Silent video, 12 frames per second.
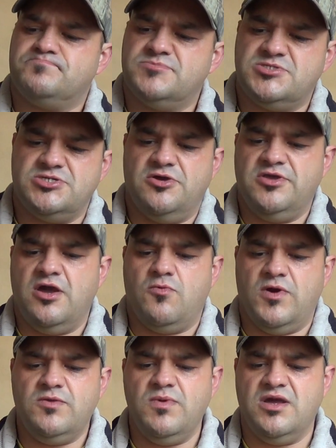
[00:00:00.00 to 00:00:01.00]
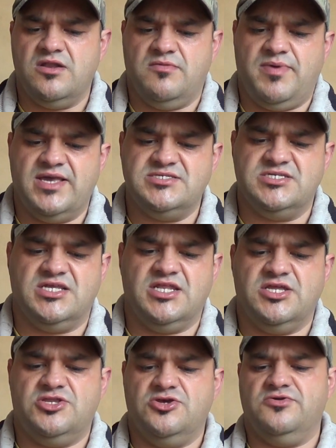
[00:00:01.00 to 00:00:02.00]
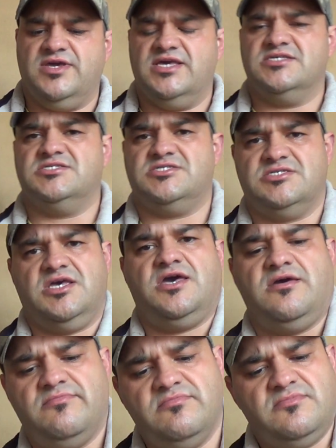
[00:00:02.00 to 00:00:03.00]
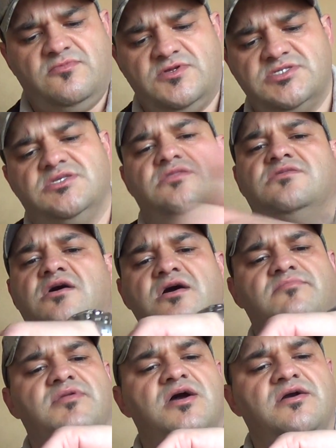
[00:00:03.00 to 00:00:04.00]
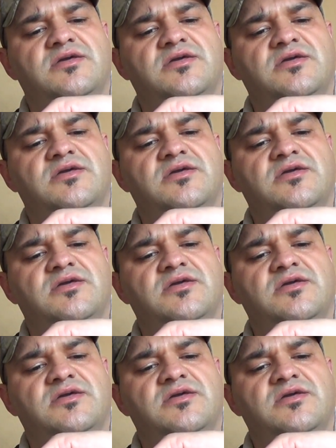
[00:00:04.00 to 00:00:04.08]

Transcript: So yeah, what we're going to basically do is, what's the time now?